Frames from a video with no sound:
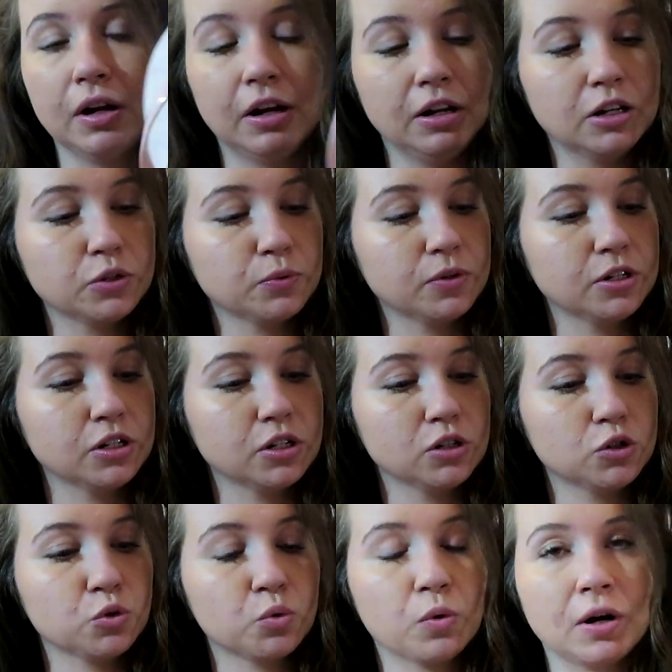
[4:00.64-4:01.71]
and this was
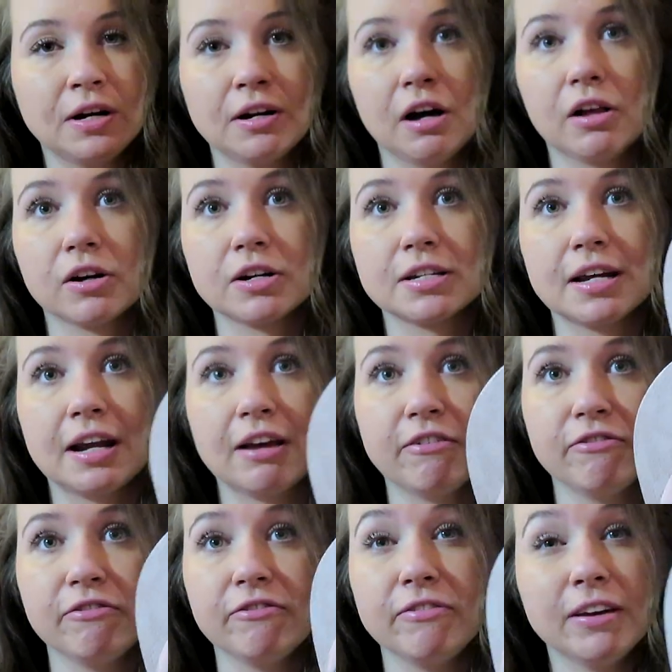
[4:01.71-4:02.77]
$20 and I
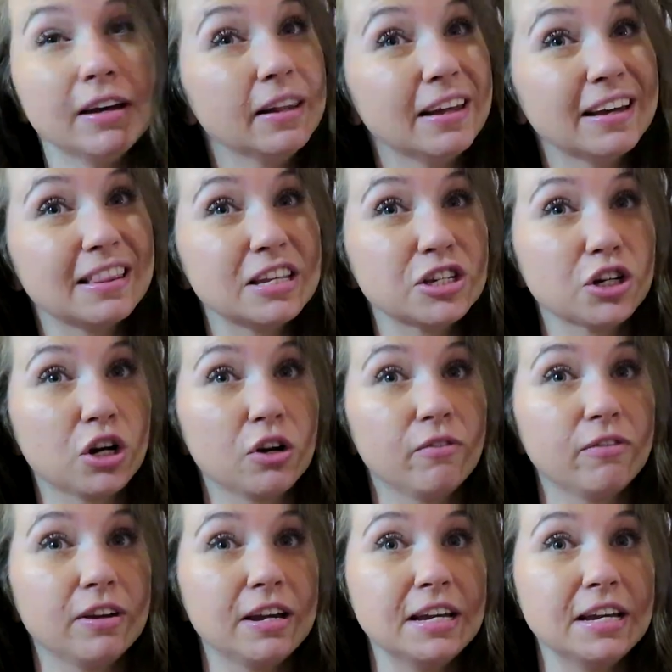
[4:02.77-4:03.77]
feel like this could have